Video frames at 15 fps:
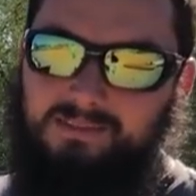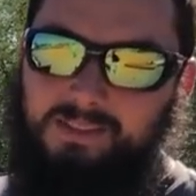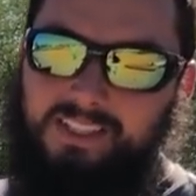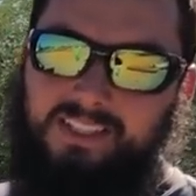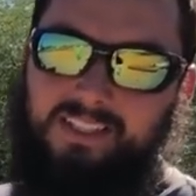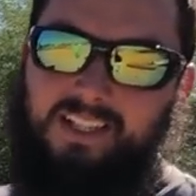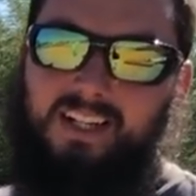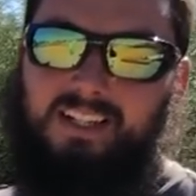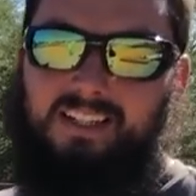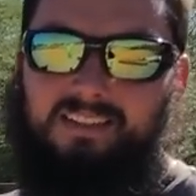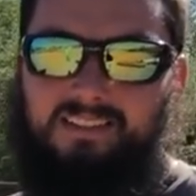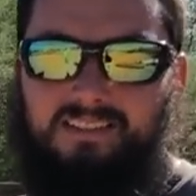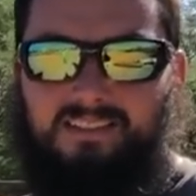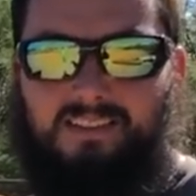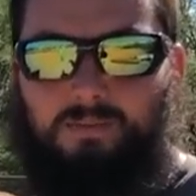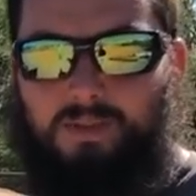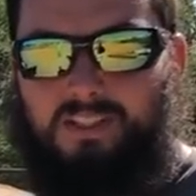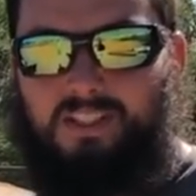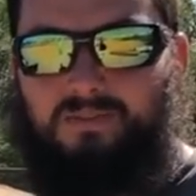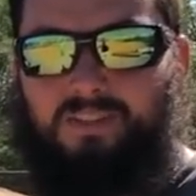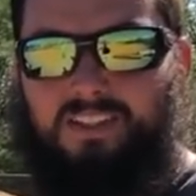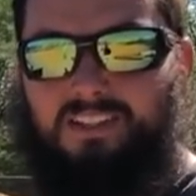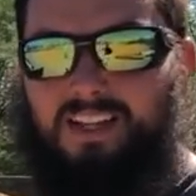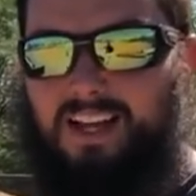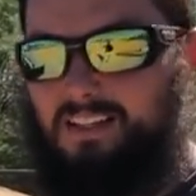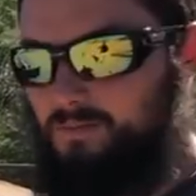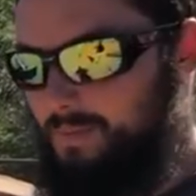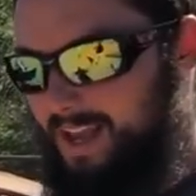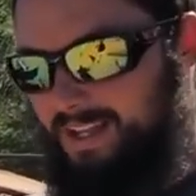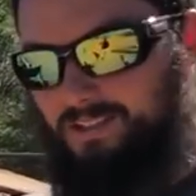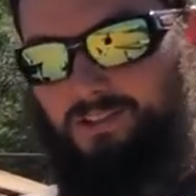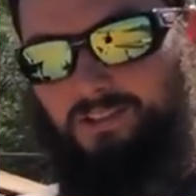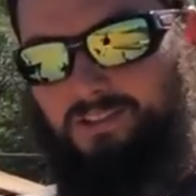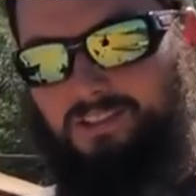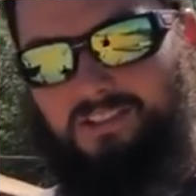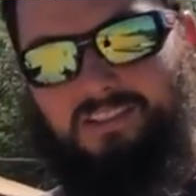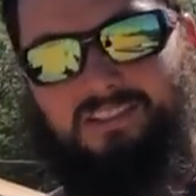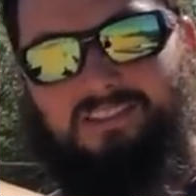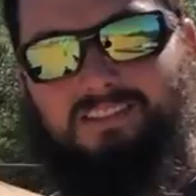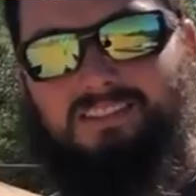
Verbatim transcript: We can Sweet. cut it. Specific awesome. size mantles.